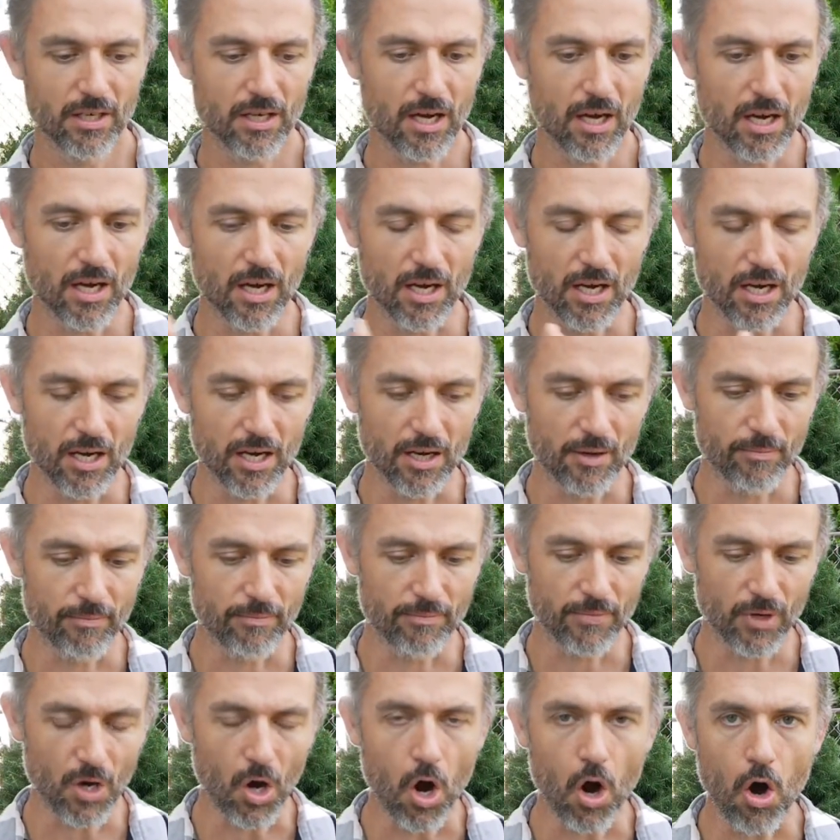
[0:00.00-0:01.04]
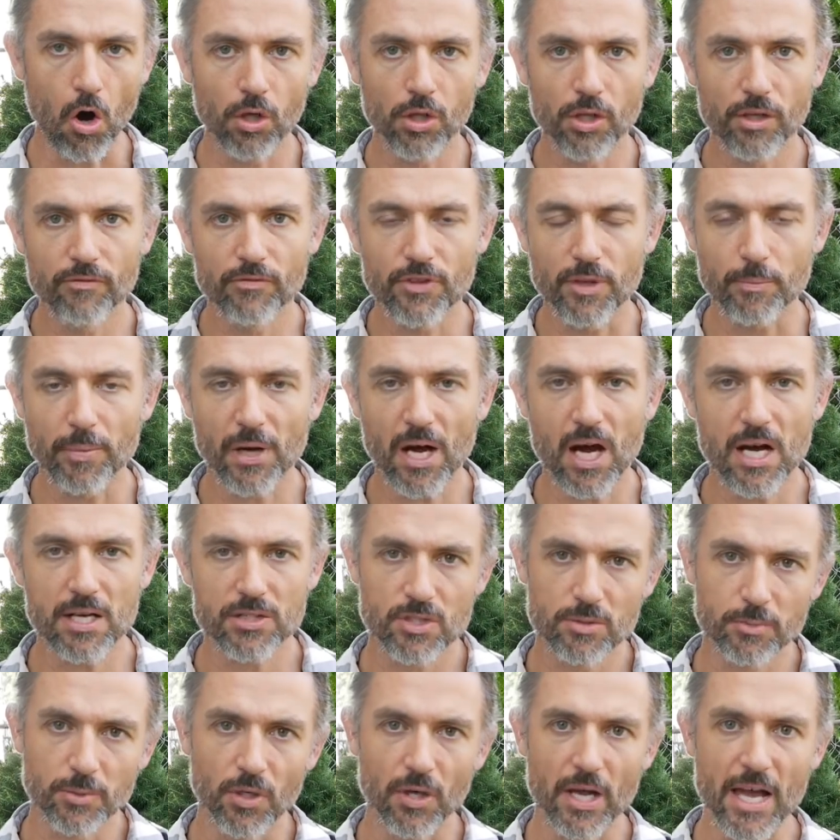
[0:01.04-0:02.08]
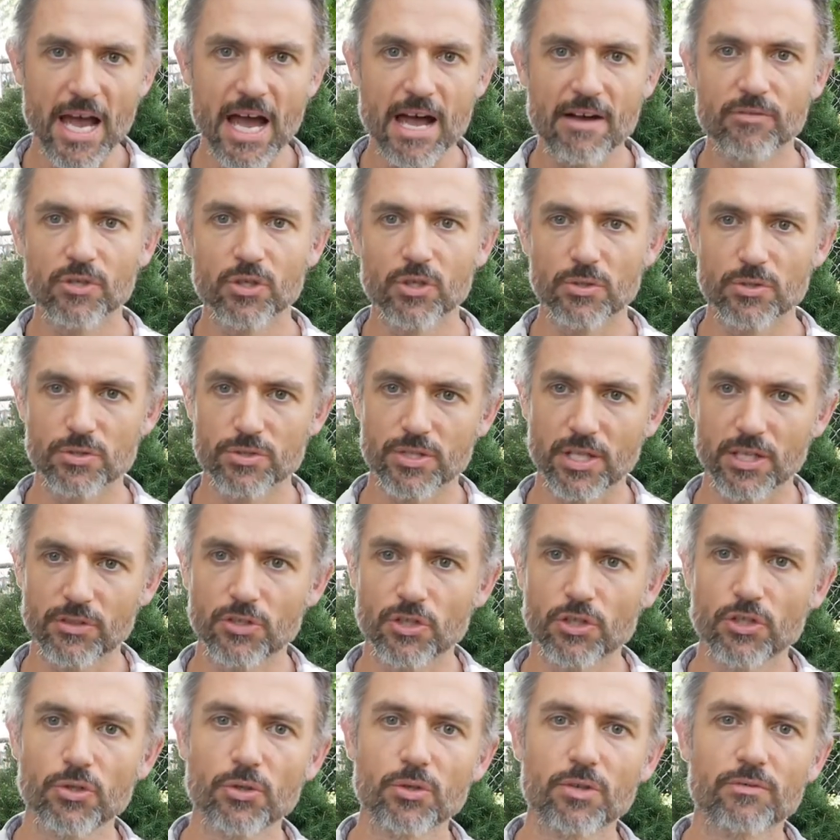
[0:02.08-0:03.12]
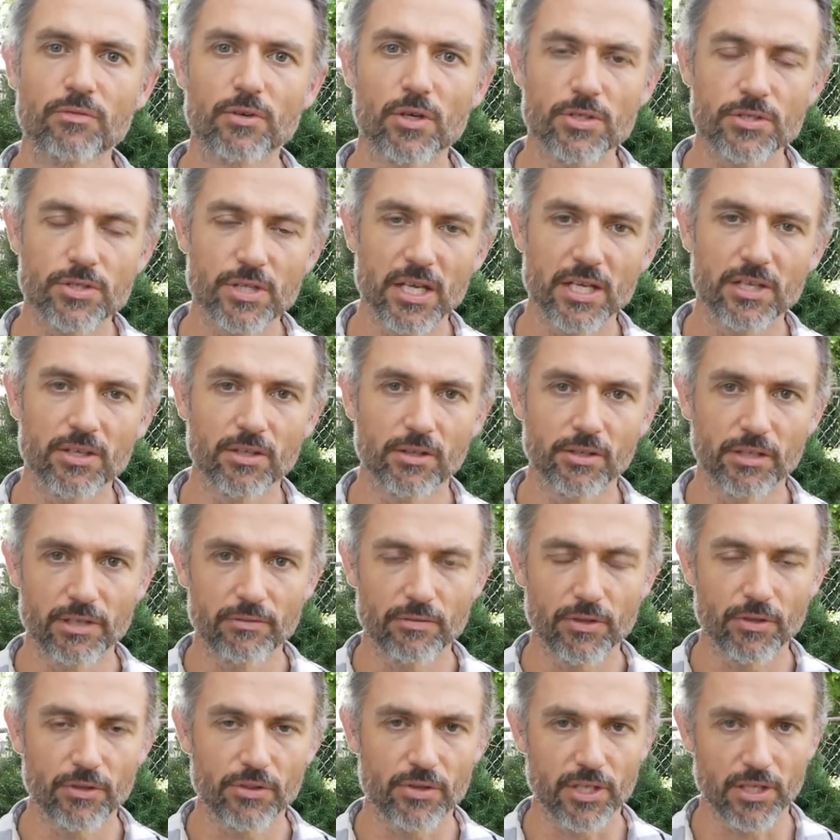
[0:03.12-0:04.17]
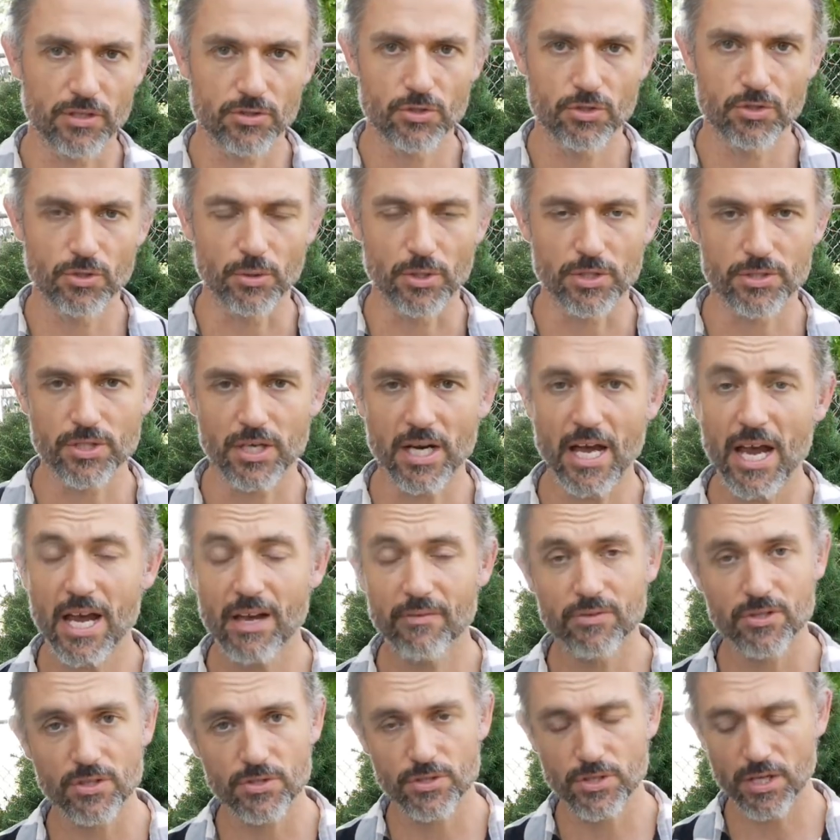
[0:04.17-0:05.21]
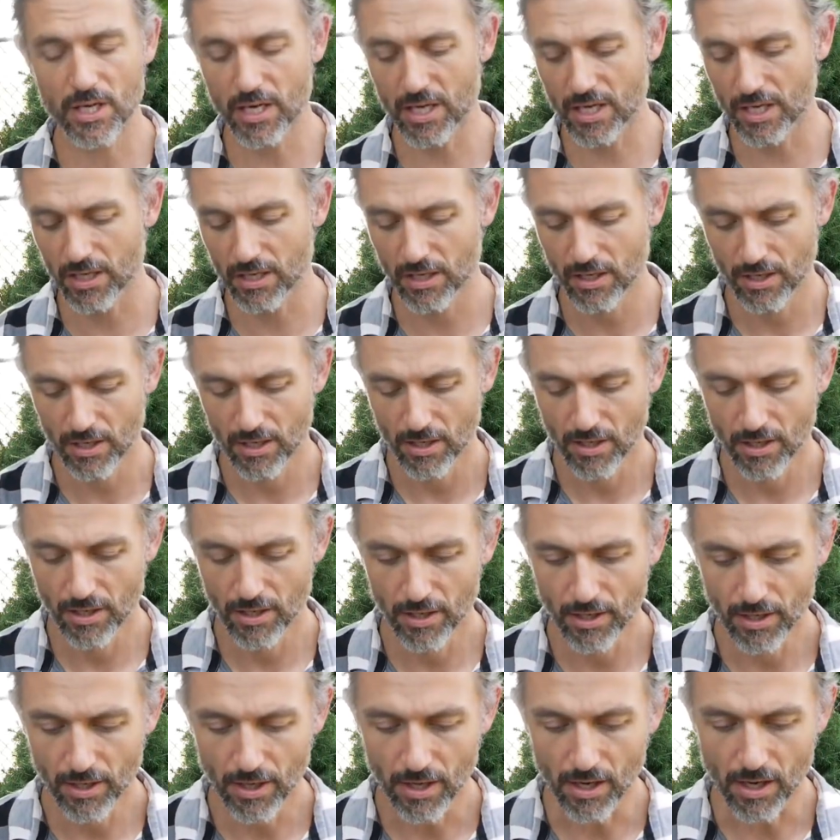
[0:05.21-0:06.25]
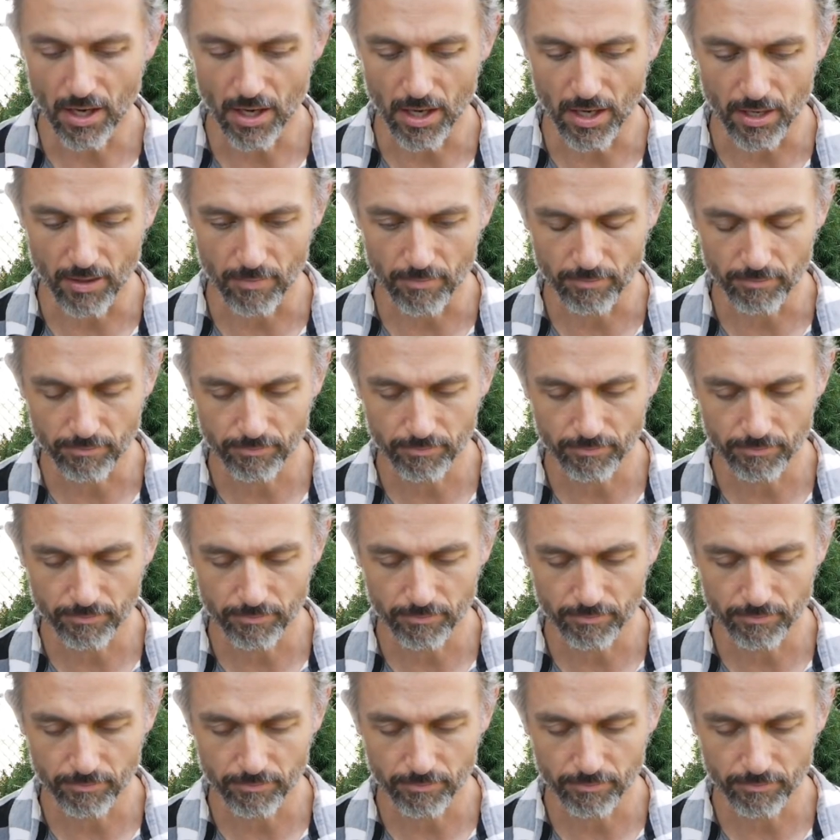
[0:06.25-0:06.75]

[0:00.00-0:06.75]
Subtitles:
all of the possible avenues that the universe can deliver things to us. And I have to say, the